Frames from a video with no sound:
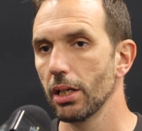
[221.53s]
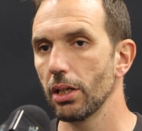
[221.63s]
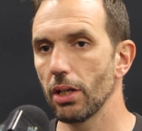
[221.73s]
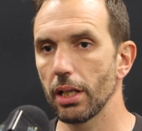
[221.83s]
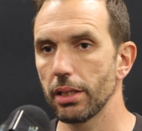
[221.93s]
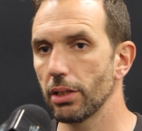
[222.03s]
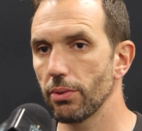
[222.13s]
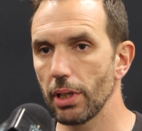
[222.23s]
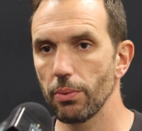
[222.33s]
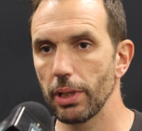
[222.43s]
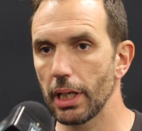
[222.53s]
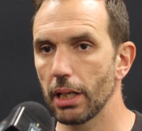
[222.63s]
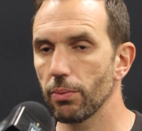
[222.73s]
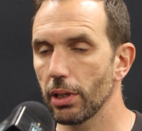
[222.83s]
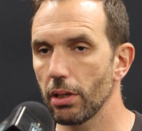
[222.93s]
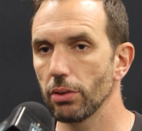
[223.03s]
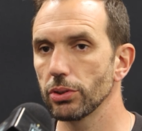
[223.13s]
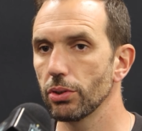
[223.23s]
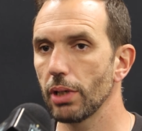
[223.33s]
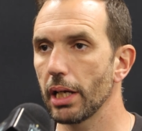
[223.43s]
You know, I think today we can get
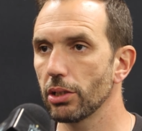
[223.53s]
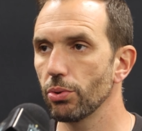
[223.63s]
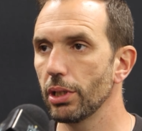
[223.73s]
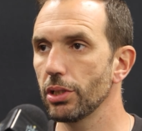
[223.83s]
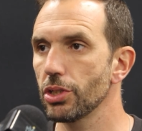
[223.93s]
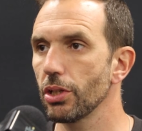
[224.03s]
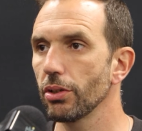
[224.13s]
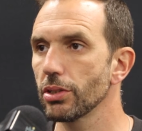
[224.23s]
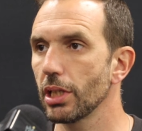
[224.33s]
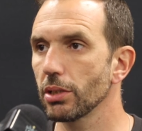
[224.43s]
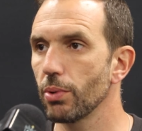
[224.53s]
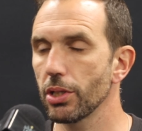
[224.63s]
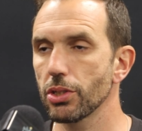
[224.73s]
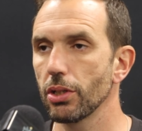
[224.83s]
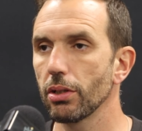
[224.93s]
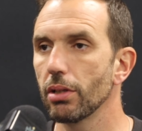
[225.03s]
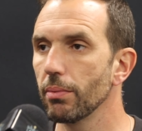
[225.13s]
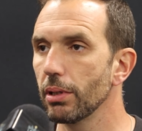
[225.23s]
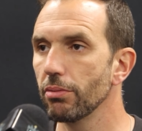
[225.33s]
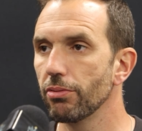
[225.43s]
close to like 20 shots. That's one shot
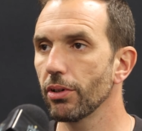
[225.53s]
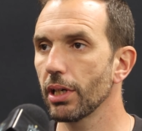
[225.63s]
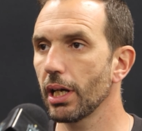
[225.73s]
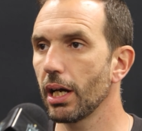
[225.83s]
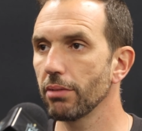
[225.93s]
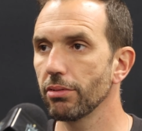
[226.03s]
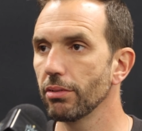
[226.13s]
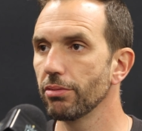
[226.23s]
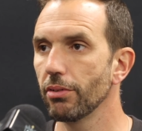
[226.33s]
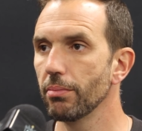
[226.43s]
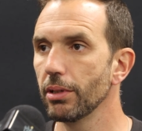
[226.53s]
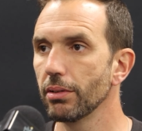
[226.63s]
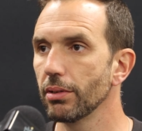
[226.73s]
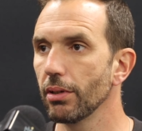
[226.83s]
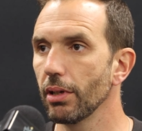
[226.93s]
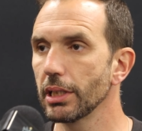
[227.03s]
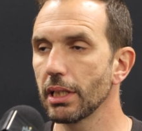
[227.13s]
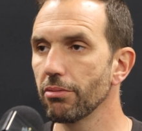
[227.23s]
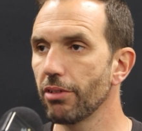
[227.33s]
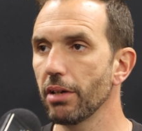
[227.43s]
every 4.5 or 4 minutes, you know, less
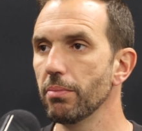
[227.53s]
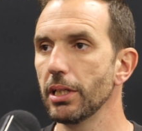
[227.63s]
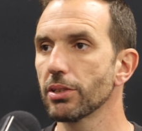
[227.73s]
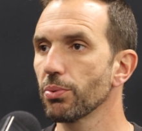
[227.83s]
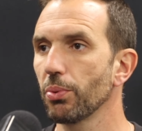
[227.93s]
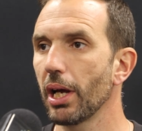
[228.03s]
than 5 minutes.